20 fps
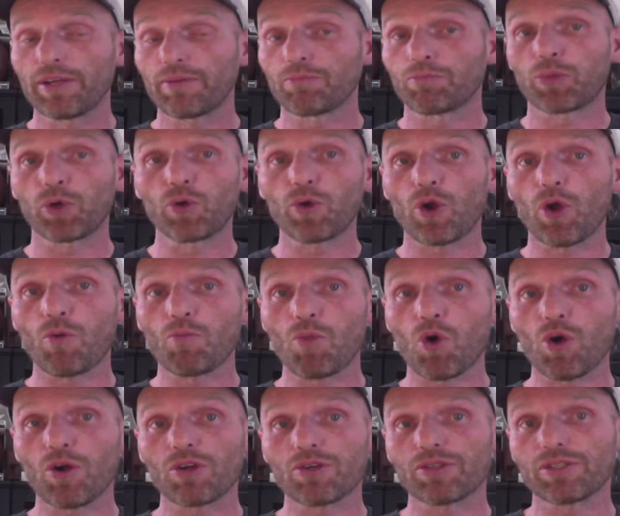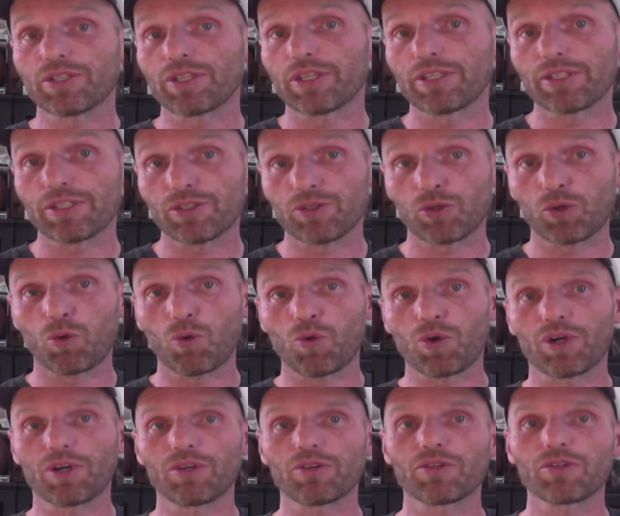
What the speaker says: Bruno Mars's tour?